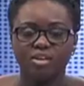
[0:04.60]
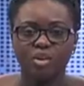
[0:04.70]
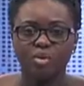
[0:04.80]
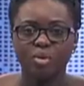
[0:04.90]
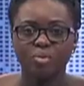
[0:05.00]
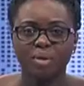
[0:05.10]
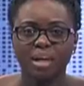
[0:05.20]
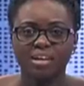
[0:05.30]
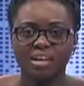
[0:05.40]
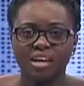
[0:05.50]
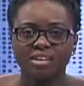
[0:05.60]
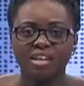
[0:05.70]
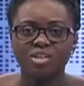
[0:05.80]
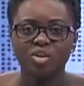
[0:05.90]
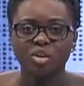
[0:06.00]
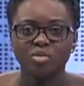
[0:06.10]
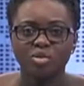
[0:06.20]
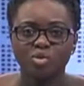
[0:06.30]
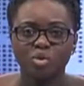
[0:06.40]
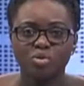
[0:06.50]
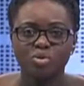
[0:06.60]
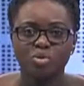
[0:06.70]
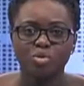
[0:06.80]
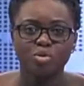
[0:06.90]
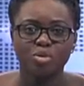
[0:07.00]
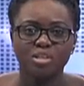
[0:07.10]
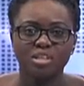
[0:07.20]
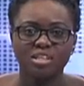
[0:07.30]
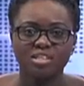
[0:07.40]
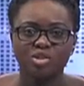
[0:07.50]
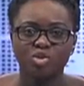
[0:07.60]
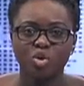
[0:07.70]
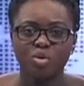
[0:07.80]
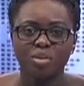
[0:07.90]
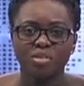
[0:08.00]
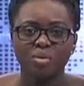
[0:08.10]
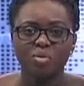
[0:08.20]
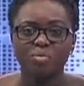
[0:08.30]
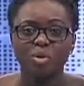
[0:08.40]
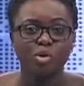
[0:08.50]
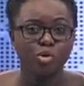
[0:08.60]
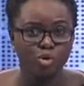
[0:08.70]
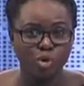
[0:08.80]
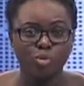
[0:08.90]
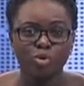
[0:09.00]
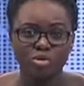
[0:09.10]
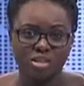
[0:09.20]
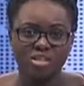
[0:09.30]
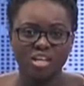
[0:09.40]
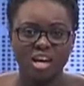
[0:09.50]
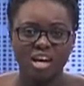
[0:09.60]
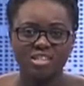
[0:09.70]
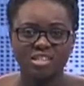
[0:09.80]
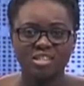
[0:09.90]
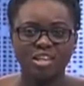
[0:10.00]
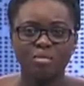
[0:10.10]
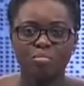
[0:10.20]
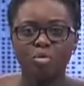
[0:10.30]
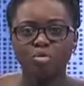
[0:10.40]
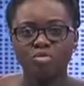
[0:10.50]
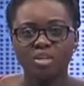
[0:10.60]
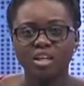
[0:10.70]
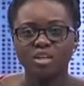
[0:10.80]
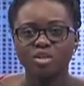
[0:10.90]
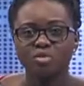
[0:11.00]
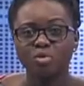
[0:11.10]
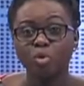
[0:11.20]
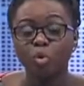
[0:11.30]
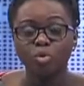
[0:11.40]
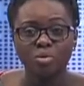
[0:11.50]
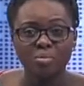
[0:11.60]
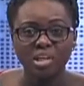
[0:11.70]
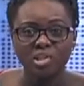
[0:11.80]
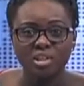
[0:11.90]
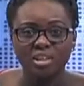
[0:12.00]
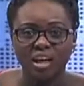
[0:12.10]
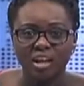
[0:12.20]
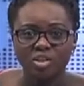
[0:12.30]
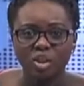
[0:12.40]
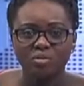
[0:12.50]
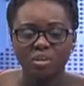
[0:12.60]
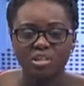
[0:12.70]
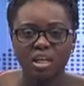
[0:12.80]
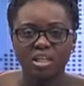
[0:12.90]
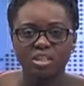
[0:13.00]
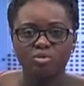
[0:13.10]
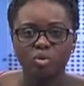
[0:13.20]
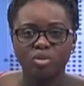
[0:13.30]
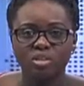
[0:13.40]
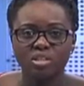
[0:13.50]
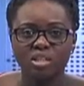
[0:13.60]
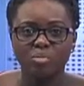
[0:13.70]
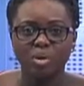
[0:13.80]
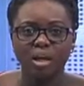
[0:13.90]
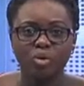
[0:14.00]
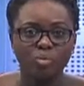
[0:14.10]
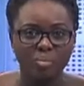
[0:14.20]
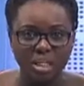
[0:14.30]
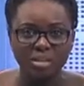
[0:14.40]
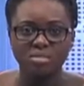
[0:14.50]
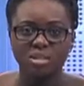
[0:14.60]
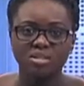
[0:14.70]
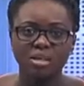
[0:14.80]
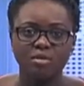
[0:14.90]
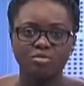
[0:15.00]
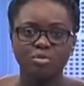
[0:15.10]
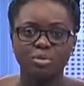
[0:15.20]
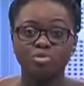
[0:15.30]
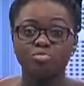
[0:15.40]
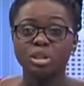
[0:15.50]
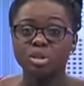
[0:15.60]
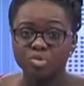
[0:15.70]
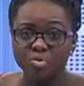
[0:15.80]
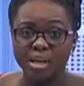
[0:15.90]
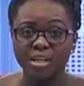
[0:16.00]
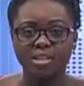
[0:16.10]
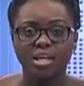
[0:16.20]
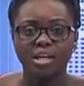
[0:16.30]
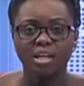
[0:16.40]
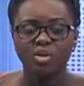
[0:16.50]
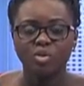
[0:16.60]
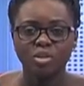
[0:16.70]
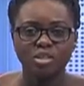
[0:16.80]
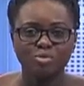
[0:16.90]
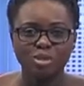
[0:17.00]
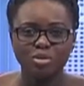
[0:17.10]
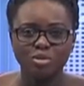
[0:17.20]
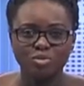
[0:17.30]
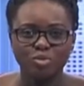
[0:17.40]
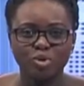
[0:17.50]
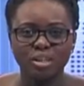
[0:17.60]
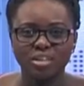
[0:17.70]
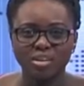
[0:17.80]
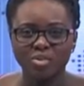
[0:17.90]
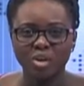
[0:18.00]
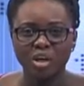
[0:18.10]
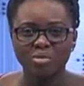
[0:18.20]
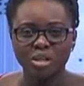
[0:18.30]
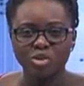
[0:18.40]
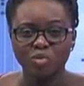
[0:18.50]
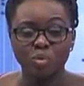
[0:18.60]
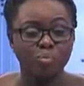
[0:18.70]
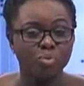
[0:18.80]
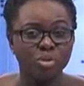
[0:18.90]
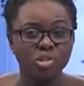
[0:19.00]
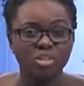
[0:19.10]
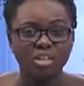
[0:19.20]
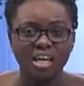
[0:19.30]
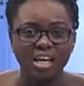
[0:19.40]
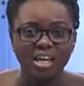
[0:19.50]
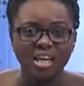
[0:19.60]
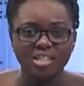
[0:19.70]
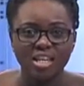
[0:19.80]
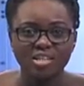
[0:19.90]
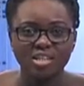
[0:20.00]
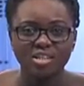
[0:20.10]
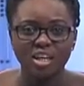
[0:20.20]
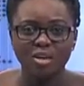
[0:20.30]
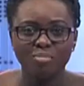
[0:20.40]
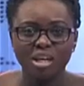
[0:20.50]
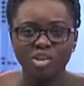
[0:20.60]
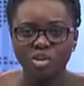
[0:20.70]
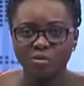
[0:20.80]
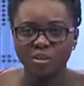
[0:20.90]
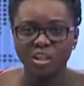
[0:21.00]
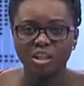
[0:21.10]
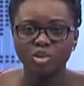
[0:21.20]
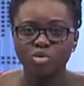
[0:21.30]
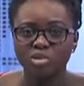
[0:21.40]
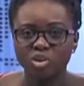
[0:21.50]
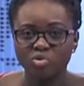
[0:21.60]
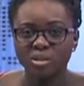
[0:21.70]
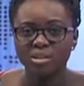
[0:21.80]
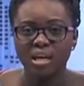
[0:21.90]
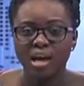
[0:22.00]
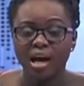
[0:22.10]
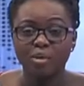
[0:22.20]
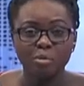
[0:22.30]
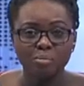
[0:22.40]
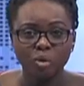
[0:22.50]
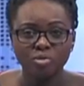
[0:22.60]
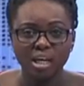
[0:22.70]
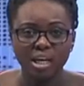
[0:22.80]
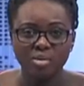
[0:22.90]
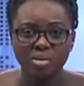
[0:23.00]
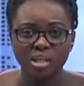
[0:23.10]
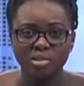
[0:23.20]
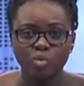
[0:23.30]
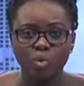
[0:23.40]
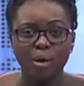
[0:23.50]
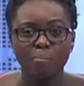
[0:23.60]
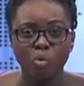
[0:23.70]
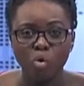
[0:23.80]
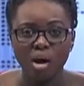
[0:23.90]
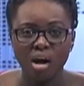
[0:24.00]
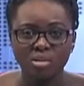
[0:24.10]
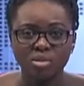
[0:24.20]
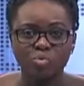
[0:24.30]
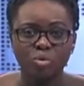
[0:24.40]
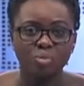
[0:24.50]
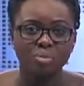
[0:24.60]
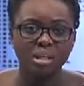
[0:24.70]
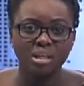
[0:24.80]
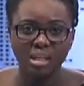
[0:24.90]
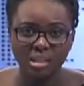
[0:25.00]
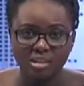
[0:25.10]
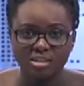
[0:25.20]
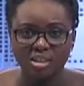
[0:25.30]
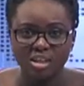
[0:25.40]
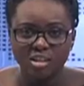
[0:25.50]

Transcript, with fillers: You're welcome back. National Health Insurance Authority is assuring there will be no job losses as the scheme moves into full automation. Chief Executive Dr. Samuel Annor believes staff will be retrained in order to be useful in other areas of operation. He says the scheme is shifting into districts and remote areas where more hands will be needed.